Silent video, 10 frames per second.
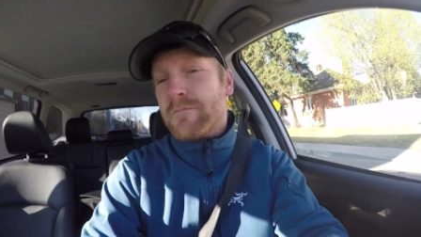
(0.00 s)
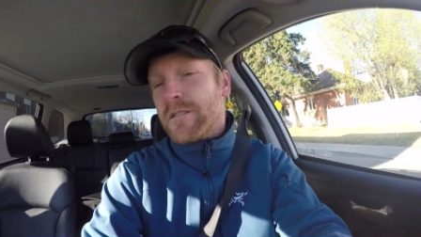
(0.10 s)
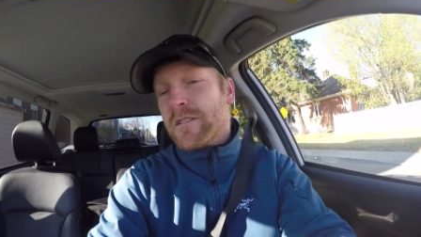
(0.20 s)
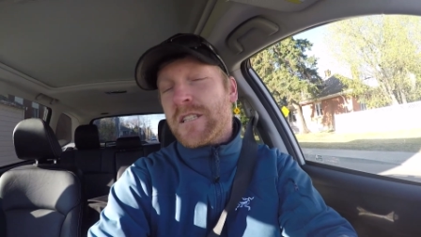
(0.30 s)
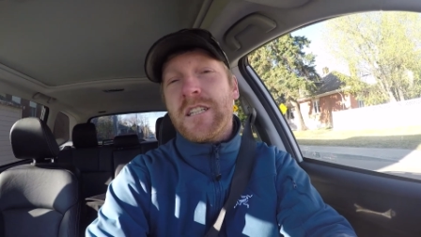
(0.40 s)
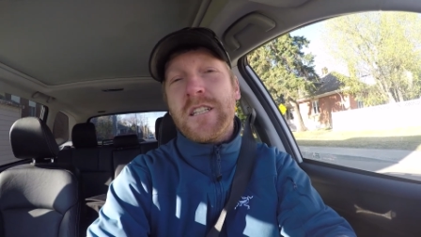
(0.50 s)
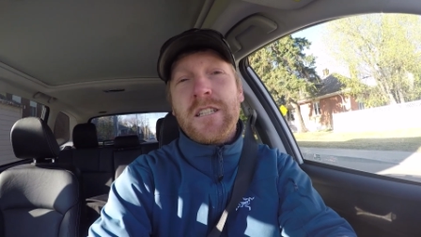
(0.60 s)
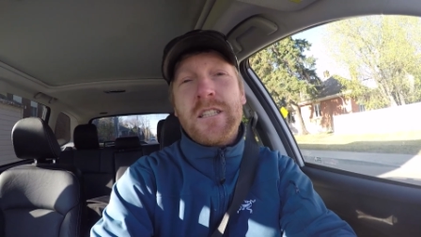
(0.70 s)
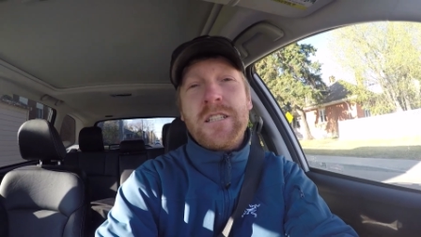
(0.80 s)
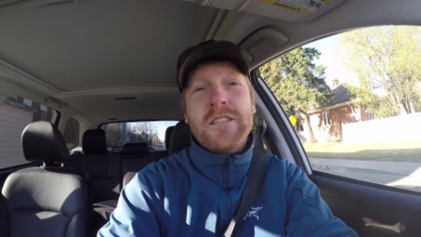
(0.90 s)
we're
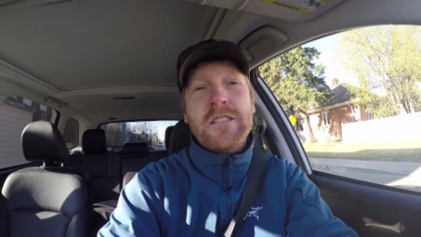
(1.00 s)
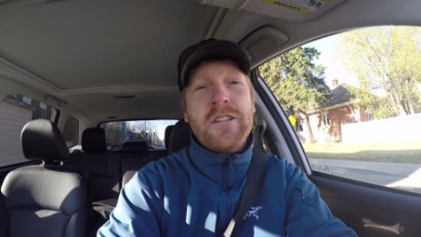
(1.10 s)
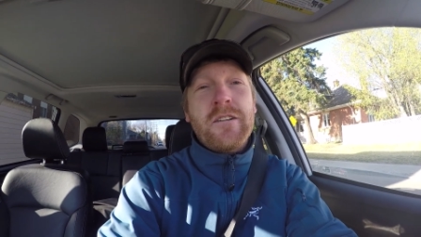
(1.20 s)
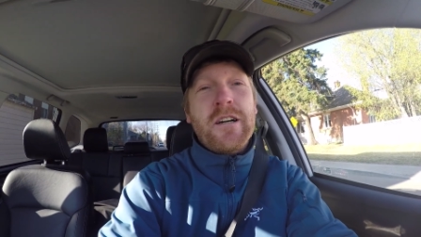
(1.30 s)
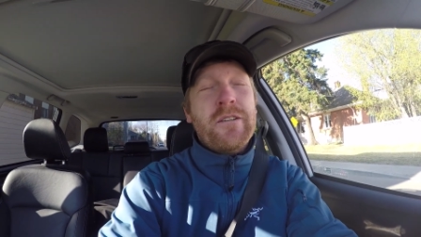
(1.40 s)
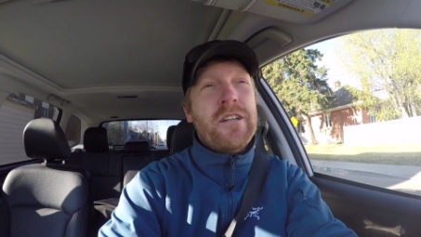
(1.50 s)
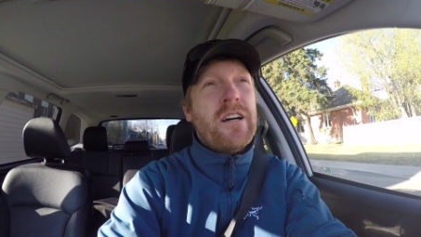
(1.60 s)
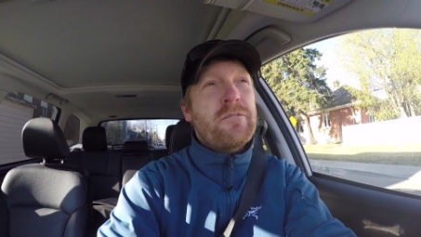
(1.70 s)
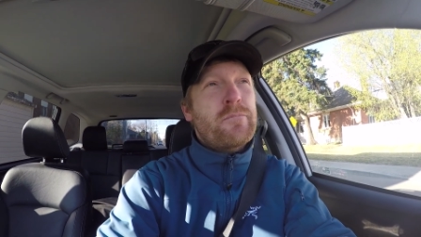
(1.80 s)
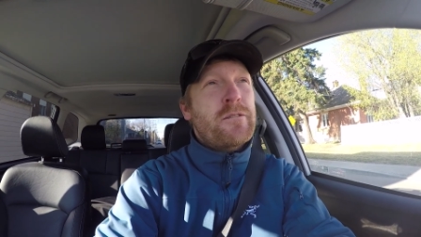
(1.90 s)
gonna just go out. We
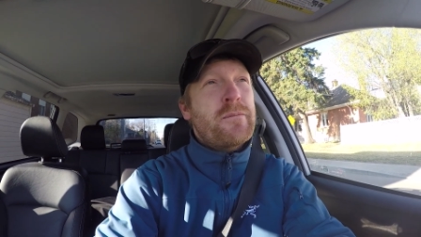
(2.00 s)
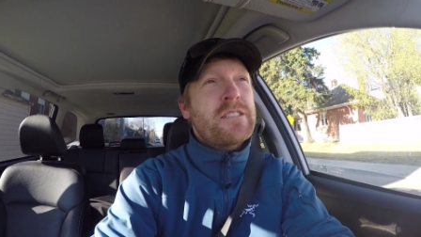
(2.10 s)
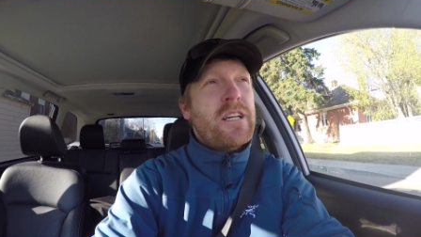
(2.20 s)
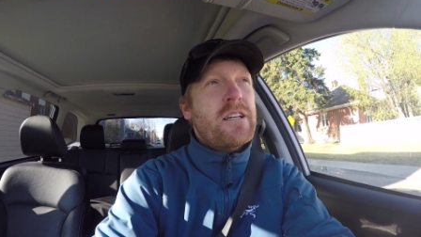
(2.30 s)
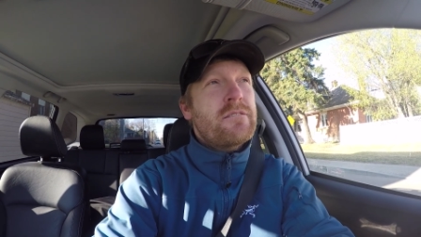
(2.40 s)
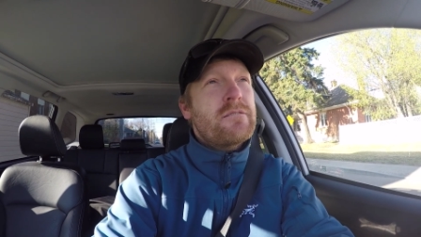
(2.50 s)
don't have permits yet